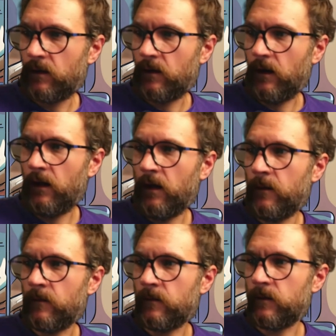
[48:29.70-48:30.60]

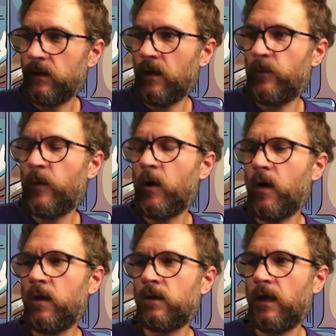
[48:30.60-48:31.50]
Um, yeah,
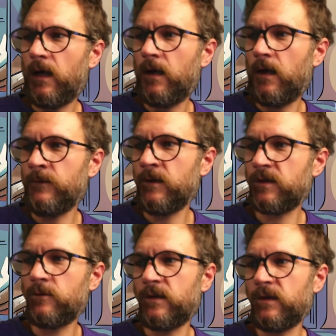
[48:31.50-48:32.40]
Paul, uh, I'm not
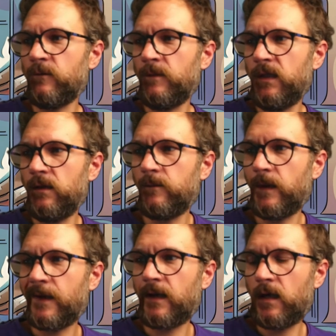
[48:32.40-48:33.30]
sure what you mean
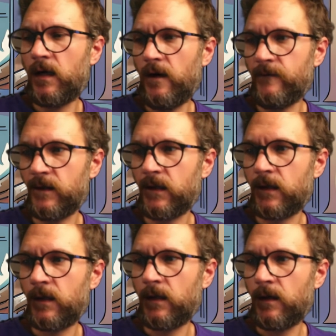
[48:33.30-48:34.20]
by cover.
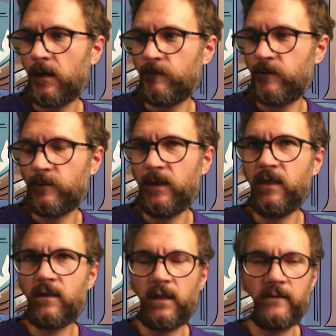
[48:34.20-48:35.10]
For me,
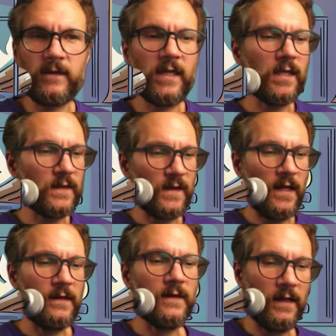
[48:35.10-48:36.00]
covering is
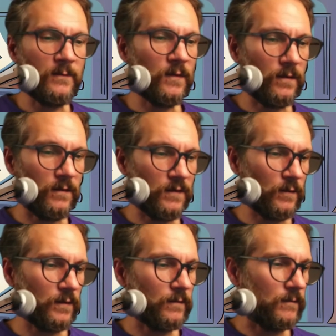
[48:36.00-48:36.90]
any time you're
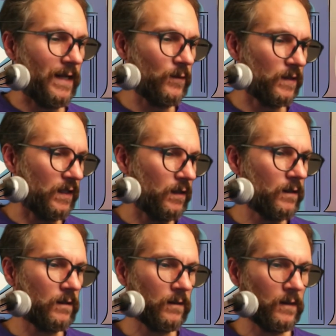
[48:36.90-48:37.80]
sort of rounding,
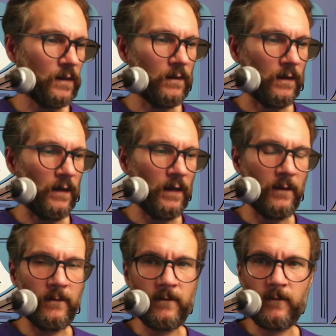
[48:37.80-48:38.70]
um,